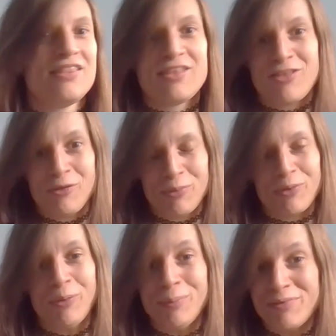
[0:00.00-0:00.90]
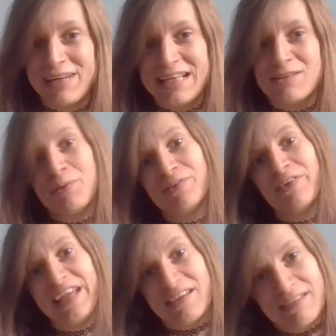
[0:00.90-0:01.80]
the third book will be released
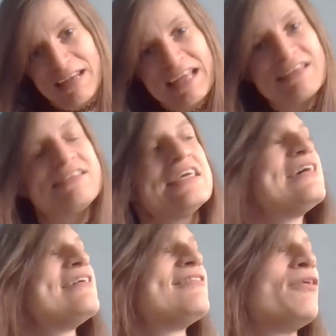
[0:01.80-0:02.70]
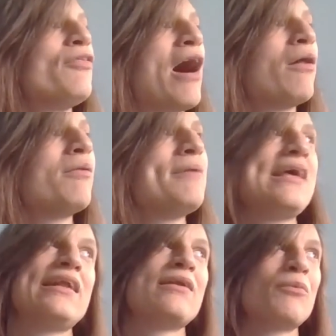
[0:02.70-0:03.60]
before the end of next year, so that'll have
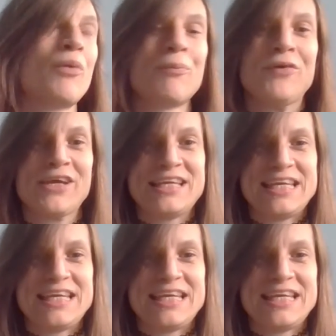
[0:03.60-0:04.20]
been one book a